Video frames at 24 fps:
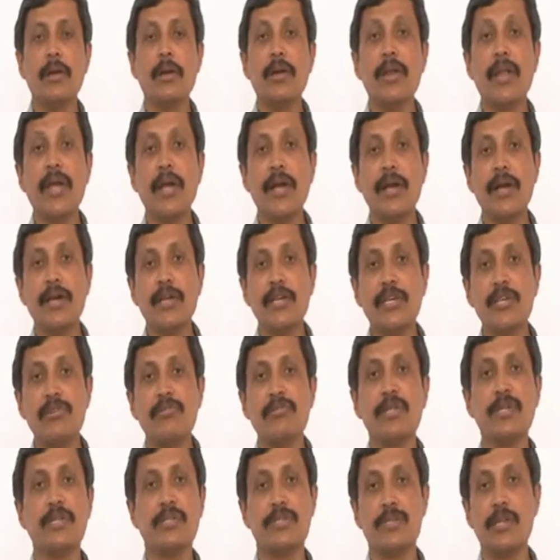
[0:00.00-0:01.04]
negative
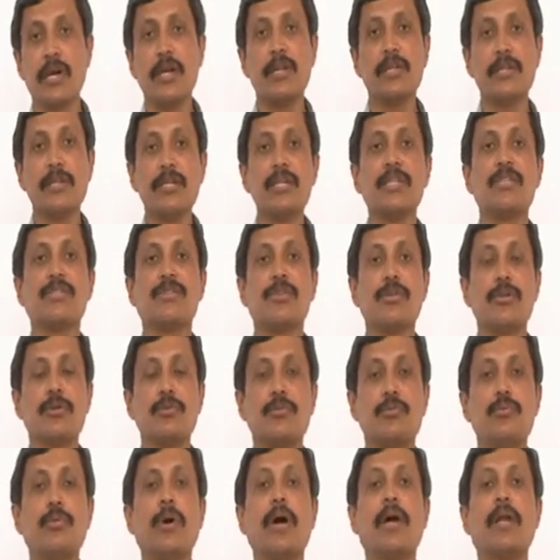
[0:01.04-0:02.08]
list, a list
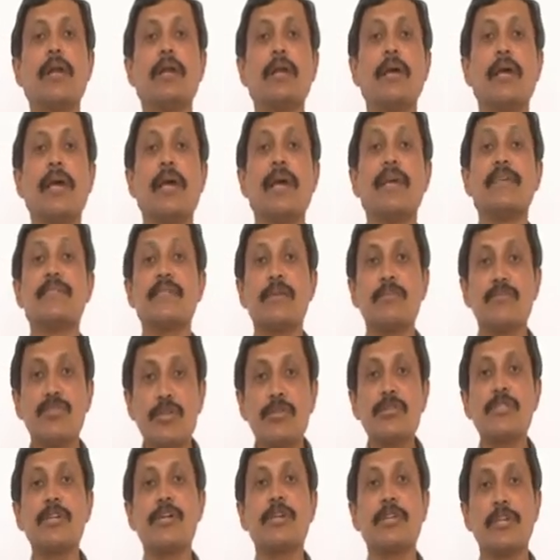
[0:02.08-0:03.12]
where
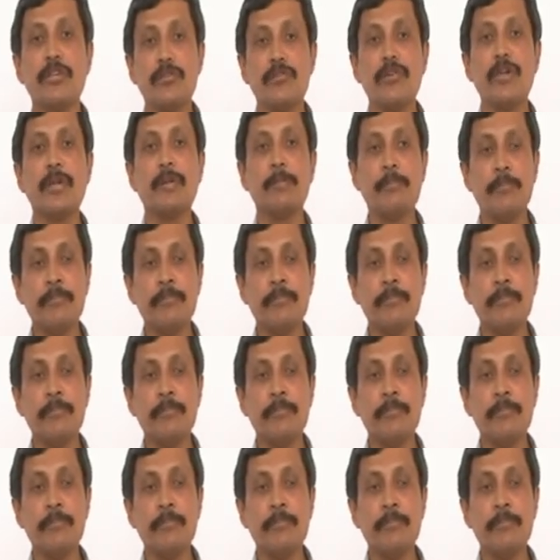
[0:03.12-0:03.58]
exemptions are given,